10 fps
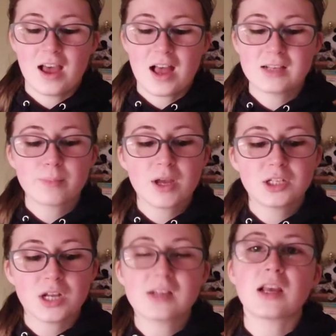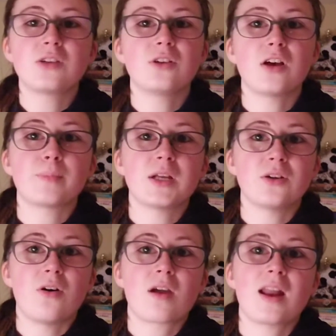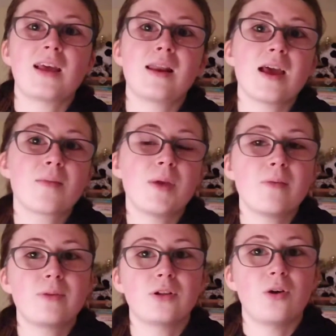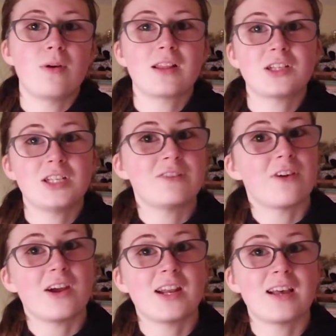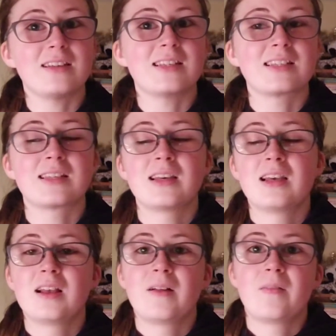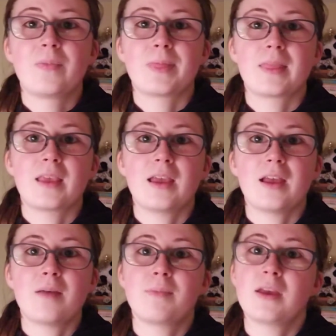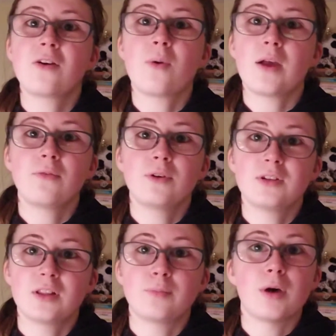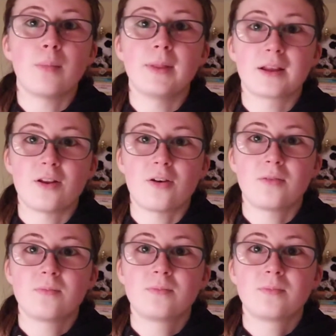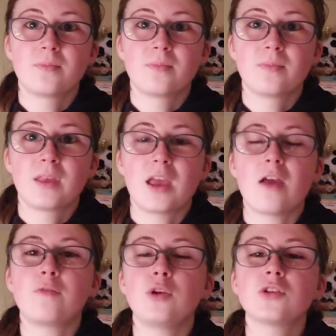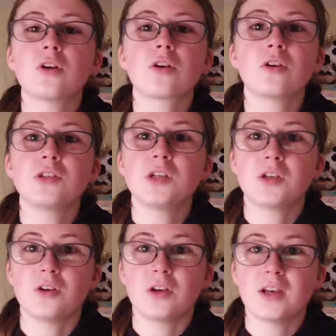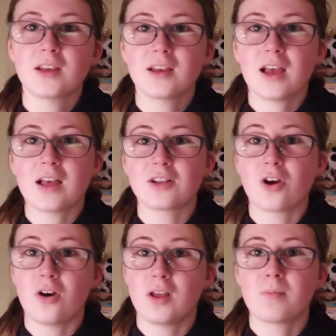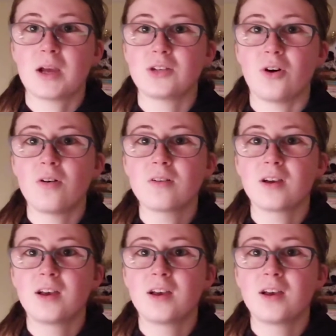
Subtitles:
as much as I do love my dog, and I like people knowing that she's very nice, I'm being quite rude to the public now. If you start coochie cooing and calling my dog,